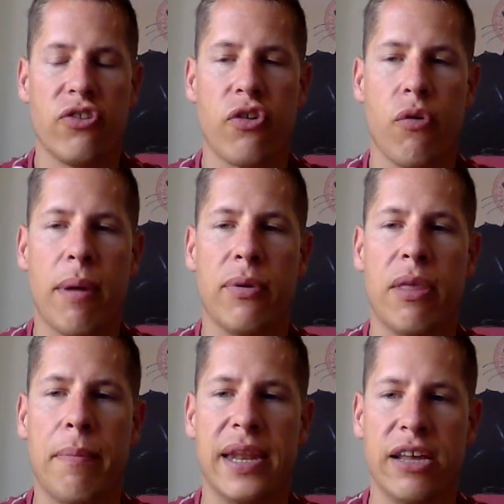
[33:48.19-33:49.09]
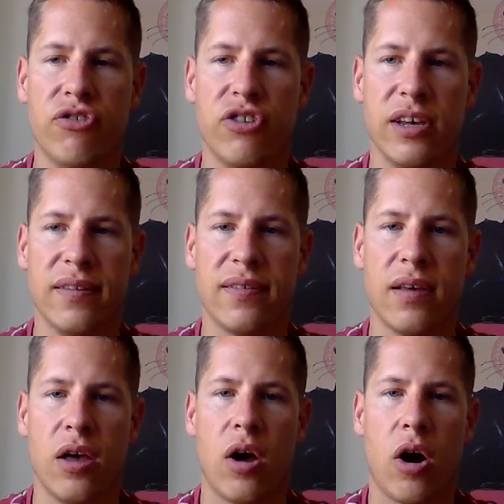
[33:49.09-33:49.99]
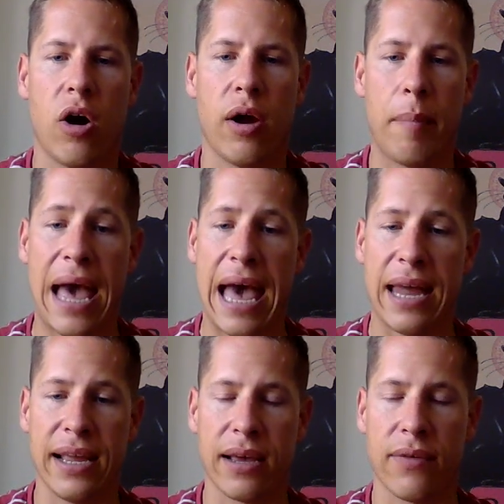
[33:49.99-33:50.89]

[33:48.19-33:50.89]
So remember, the meninges are a padding